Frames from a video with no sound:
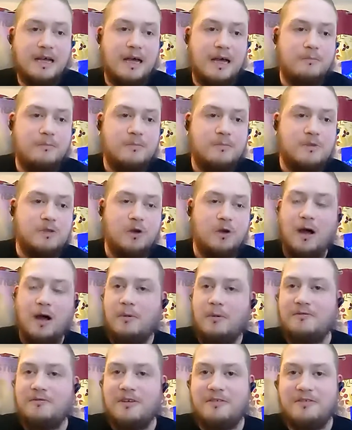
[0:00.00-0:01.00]
Um, so
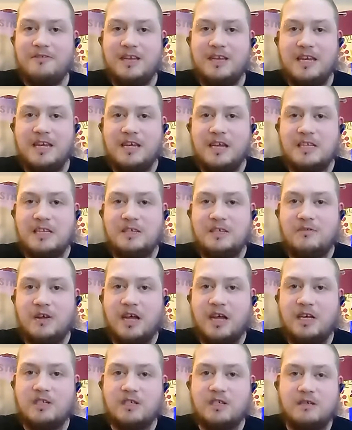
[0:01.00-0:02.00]
I'm at 15 years of
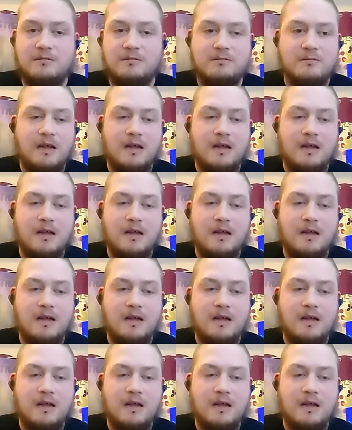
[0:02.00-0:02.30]
age and